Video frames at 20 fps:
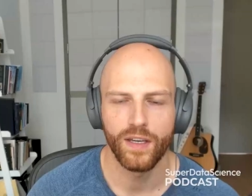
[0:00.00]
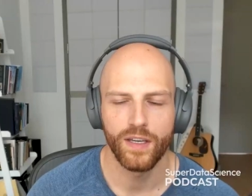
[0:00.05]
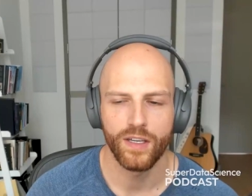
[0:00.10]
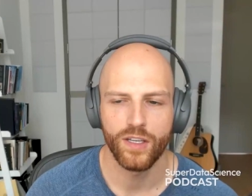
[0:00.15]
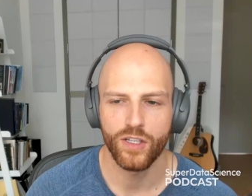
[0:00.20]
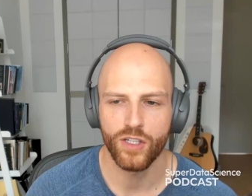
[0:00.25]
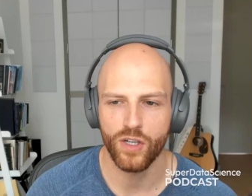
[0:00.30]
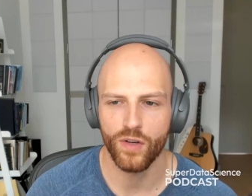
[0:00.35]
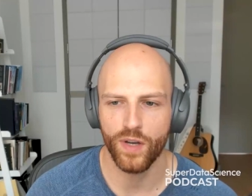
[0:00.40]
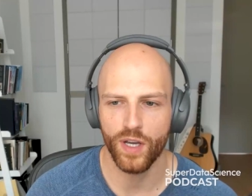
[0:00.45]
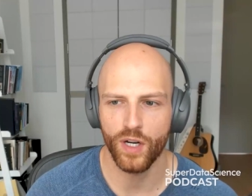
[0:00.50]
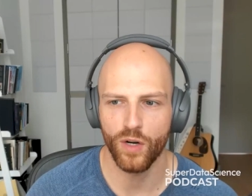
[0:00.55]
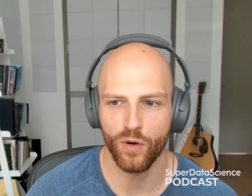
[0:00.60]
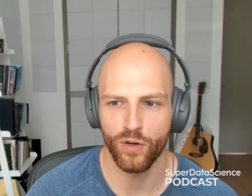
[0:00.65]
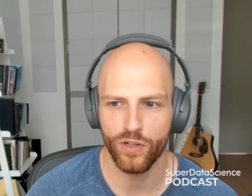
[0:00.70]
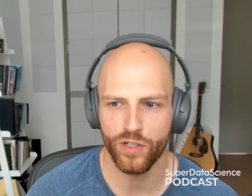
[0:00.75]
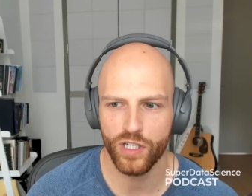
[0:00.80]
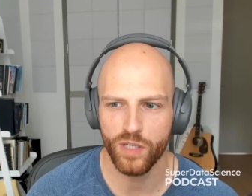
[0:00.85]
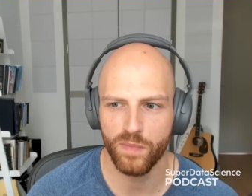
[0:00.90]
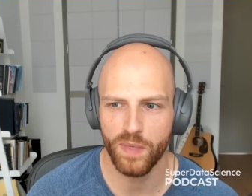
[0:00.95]
So, in
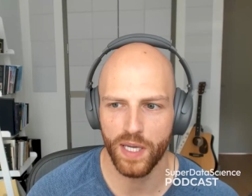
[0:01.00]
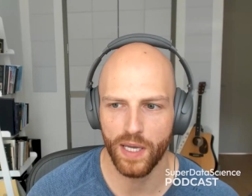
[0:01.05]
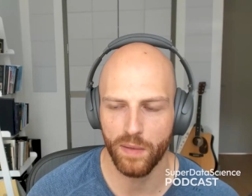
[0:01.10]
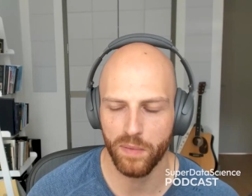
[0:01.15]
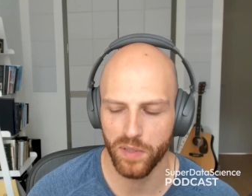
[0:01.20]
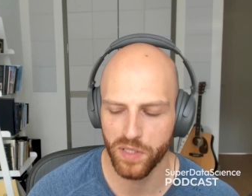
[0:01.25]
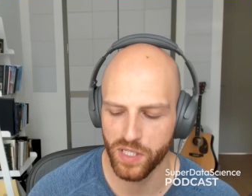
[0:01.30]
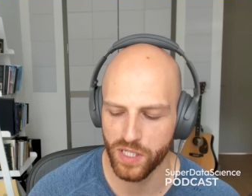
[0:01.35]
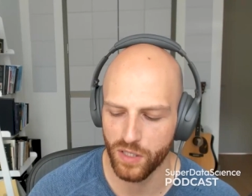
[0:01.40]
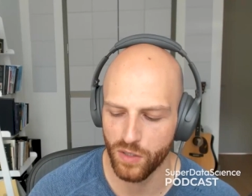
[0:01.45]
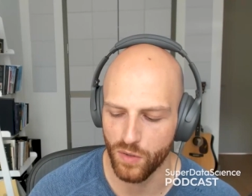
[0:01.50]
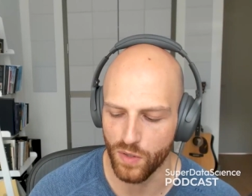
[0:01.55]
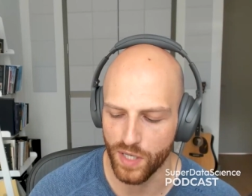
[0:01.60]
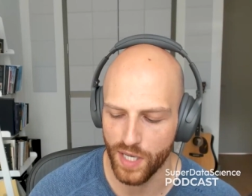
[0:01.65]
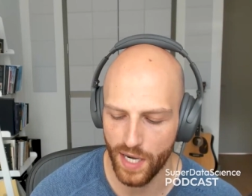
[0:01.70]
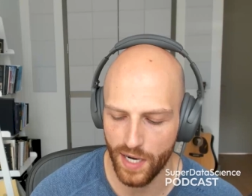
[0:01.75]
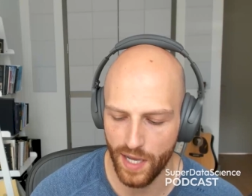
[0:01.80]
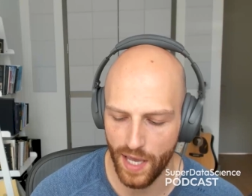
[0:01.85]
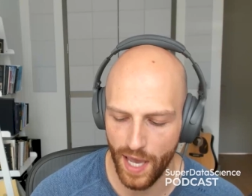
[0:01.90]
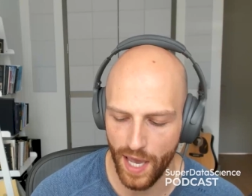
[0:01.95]
order to be able to
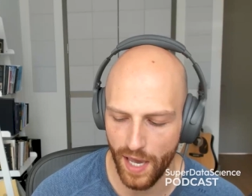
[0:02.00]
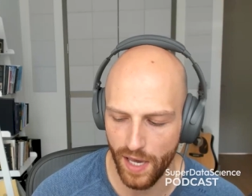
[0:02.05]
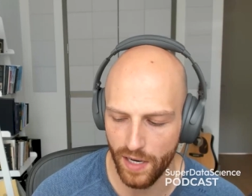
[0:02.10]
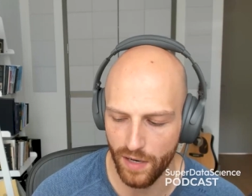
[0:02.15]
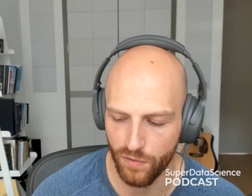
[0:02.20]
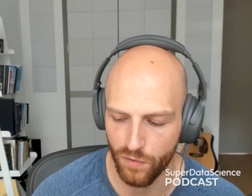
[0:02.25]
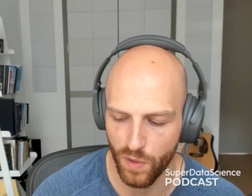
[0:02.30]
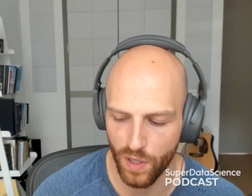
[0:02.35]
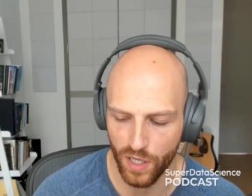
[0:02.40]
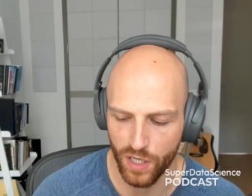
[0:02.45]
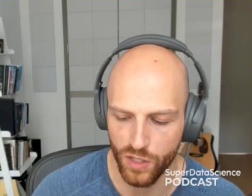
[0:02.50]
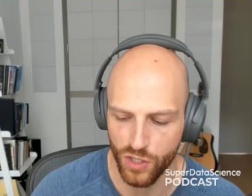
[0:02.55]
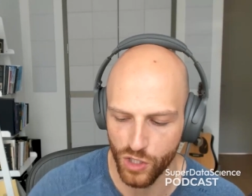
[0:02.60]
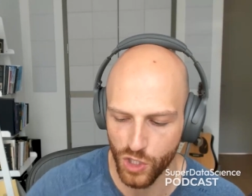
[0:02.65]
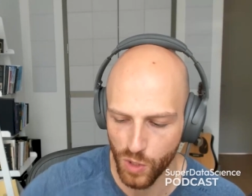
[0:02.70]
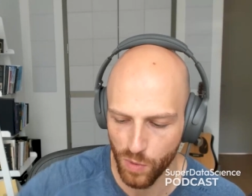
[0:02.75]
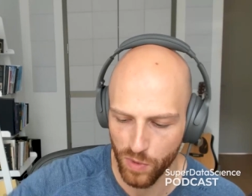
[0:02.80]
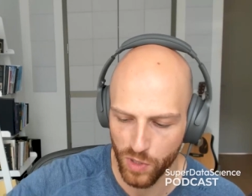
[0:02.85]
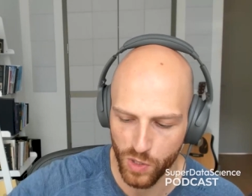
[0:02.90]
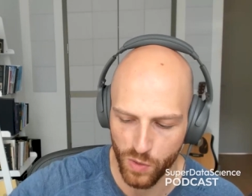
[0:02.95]
get ahead of what
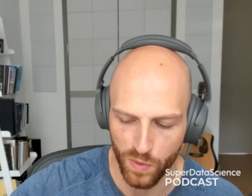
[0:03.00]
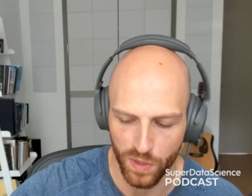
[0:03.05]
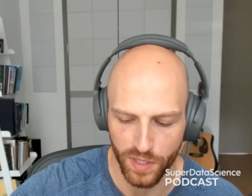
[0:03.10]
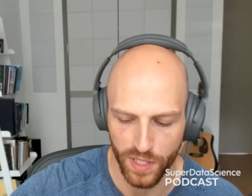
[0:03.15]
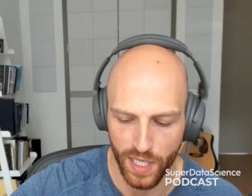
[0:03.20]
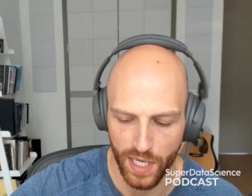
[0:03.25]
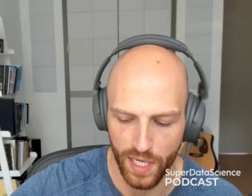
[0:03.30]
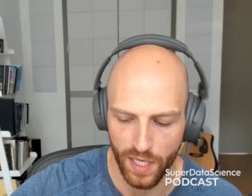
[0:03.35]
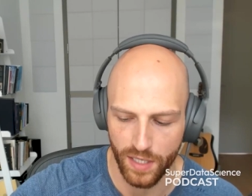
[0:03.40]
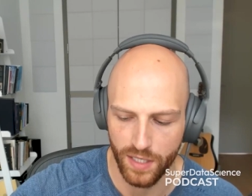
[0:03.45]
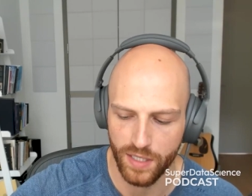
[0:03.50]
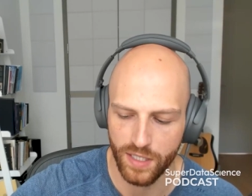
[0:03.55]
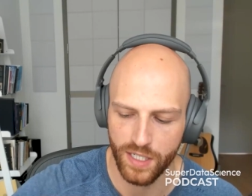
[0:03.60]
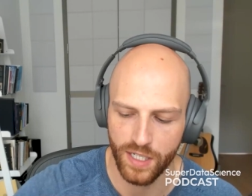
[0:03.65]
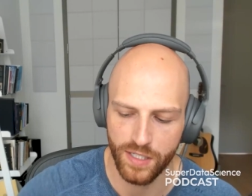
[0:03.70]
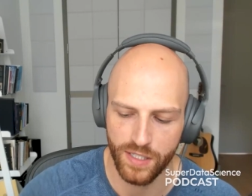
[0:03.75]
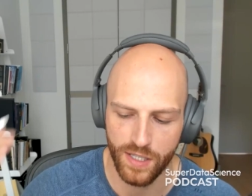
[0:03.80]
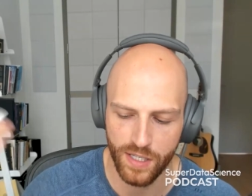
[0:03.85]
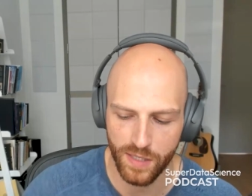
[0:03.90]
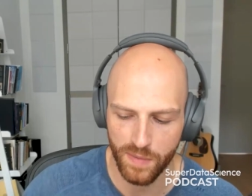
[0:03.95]
consumers will need,
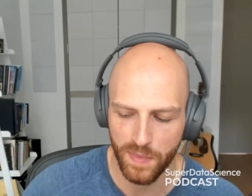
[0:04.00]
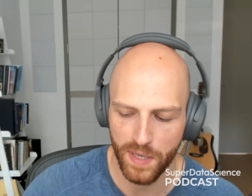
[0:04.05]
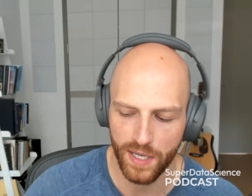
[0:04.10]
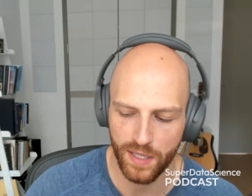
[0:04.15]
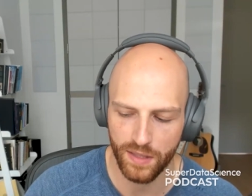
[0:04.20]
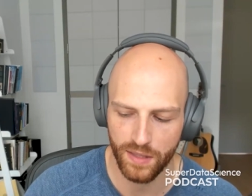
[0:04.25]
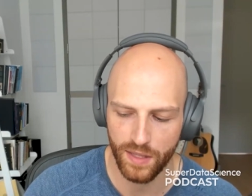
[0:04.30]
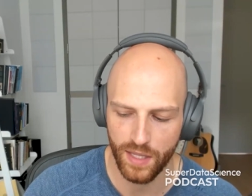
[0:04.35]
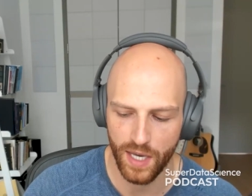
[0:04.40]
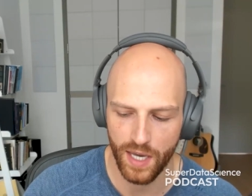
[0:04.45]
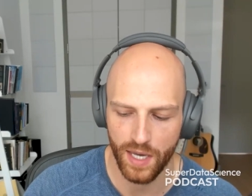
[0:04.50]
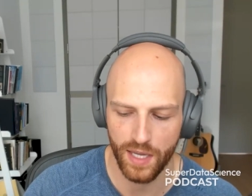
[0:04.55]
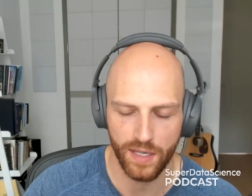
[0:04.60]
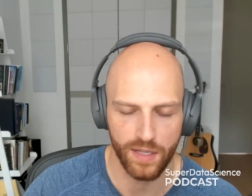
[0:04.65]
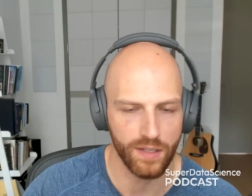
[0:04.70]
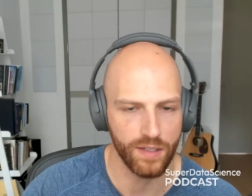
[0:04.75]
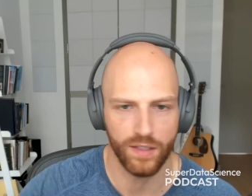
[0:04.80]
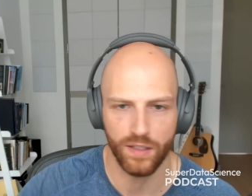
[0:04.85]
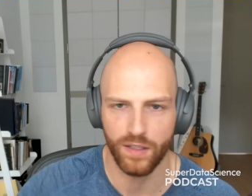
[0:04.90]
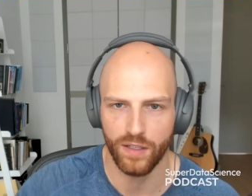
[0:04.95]
does this mean that
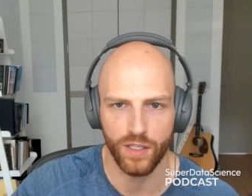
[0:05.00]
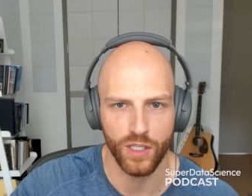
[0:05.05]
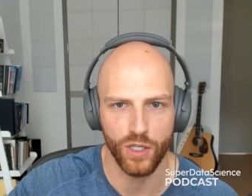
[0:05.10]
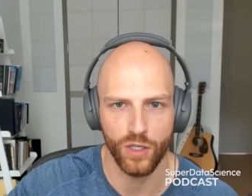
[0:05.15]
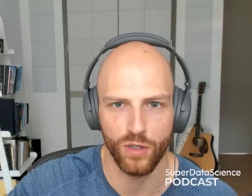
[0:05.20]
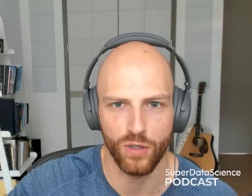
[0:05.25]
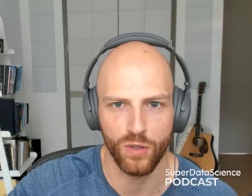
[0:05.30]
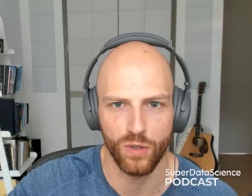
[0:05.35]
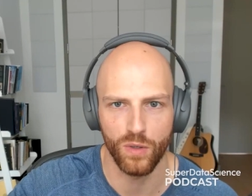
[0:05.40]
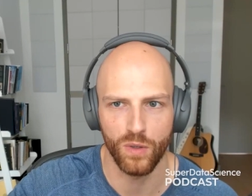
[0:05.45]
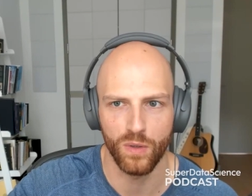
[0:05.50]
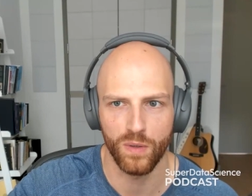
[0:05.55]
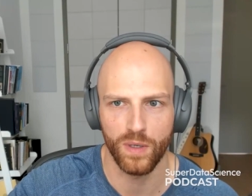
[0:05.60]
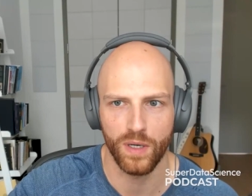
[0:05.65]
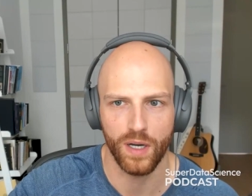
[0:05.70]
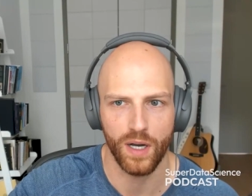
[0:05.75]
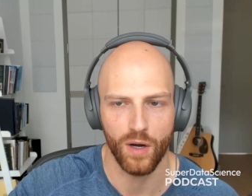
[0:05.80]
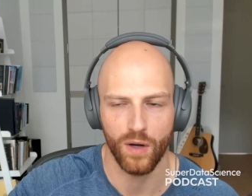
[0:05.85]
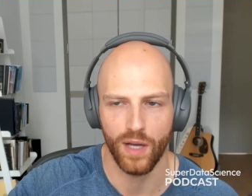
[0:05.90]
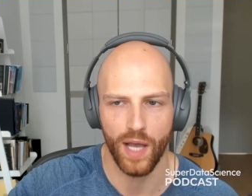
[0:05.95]

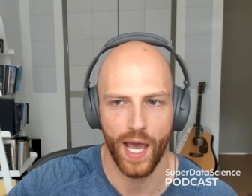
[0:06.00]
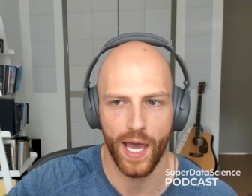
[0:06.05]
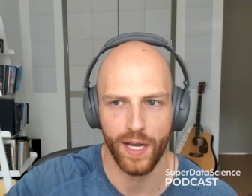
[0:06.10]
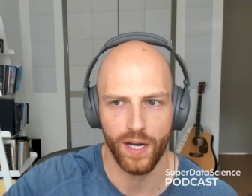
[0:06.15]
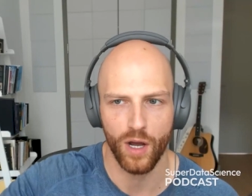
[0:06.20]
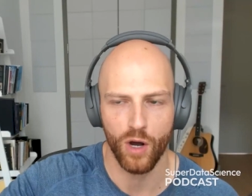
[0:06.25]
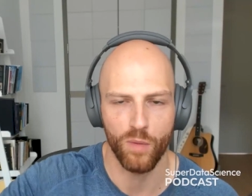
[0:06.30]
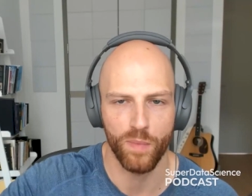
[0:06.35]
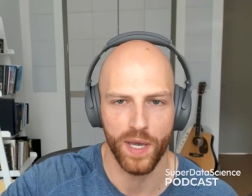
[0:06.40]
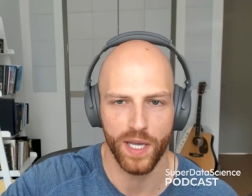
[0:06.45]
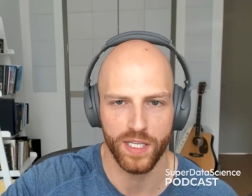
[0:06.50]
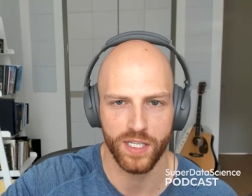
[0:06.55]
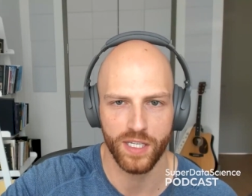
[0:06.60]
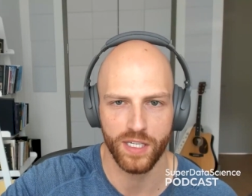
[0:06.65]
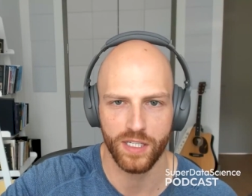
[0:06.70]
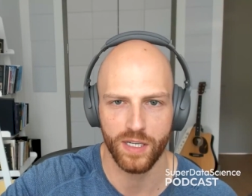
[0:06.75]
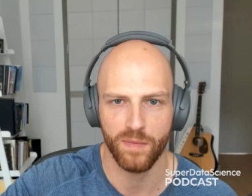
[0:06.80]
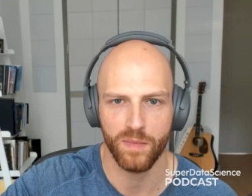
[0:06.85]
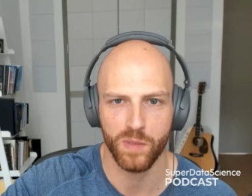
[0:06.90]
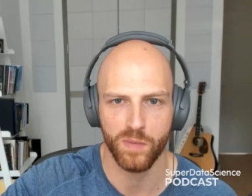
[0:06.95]
you at opaque
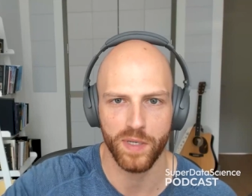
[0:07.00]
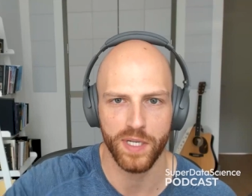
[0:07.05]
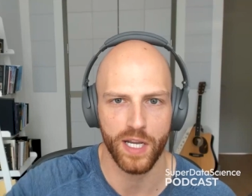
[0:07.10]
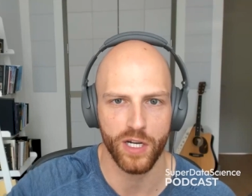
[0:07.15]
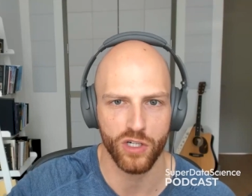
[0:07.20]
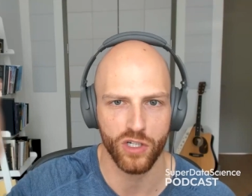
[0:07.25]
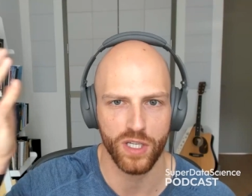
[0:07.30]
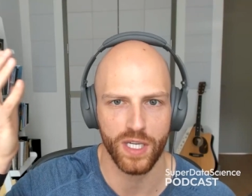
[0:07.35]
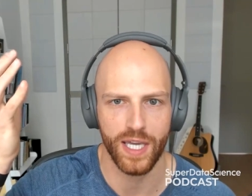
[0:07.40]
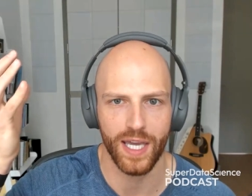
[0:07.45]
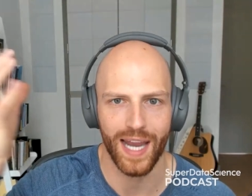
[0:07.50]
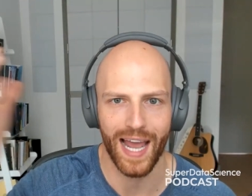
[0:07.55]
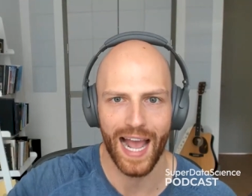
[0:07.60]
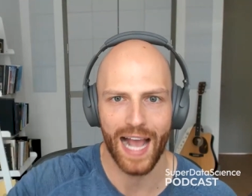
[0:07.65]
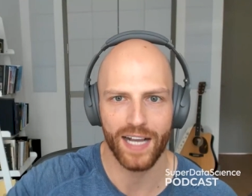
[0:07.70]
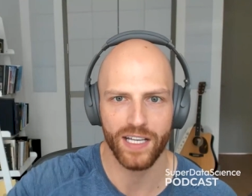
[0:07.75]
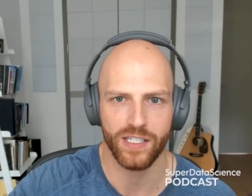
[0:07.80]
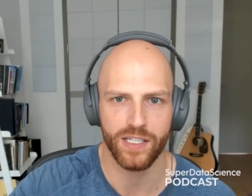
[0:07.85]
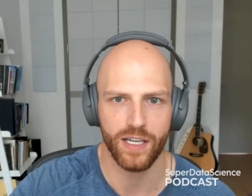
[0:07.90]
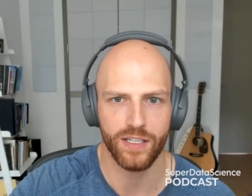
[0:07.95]
systems potentially get
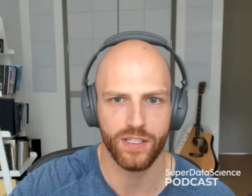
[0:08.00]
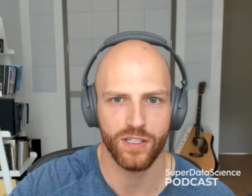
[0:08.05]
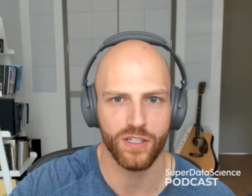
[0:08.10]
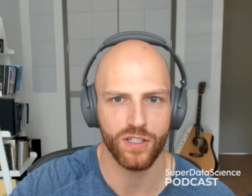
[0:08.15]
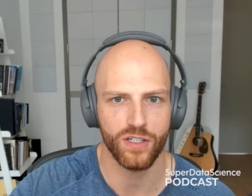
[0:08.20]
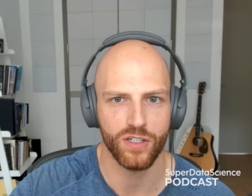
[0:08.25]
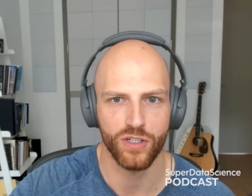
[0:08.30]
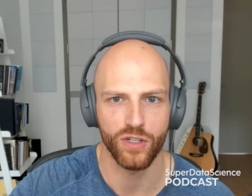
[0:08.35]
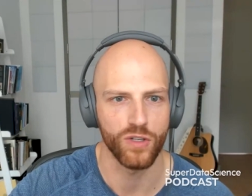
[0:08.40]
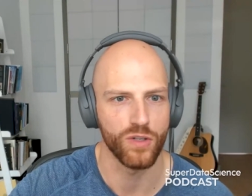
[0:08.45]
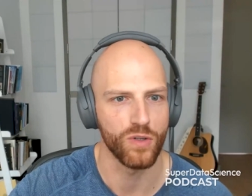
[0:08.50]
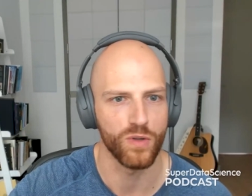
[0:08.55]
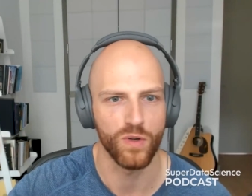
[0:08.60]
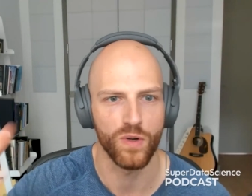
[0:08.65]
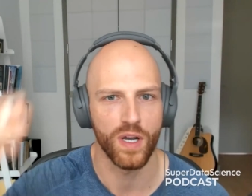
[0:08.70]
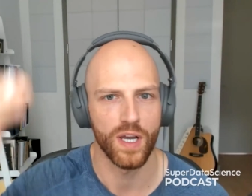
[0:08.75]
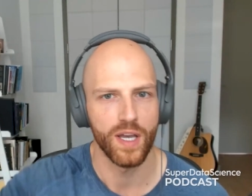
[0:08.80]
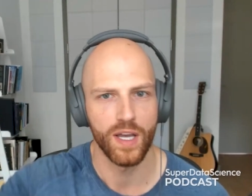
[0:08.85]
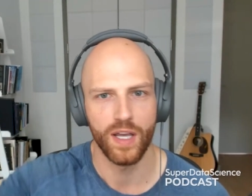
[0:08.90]
access to